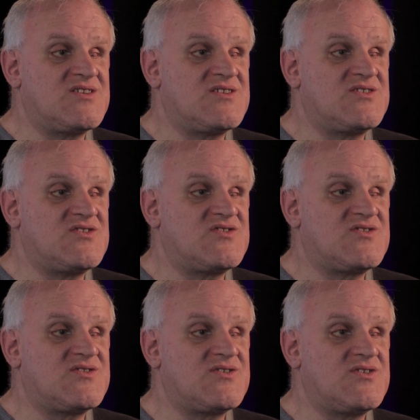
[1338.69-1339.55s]
and
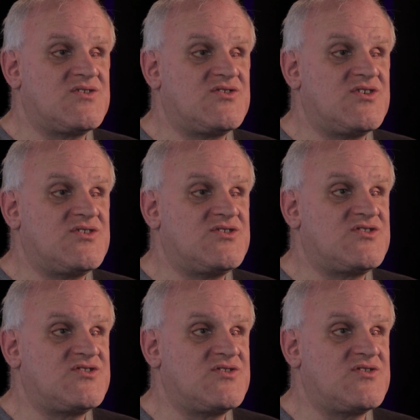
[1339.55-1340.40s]
just
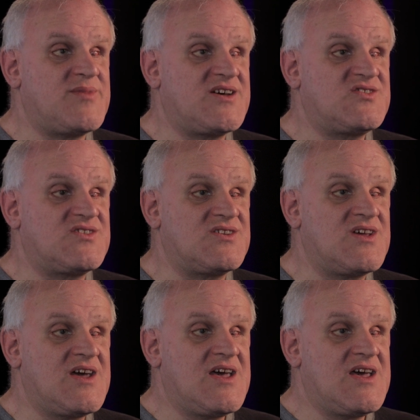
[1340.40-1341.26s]
do the best, and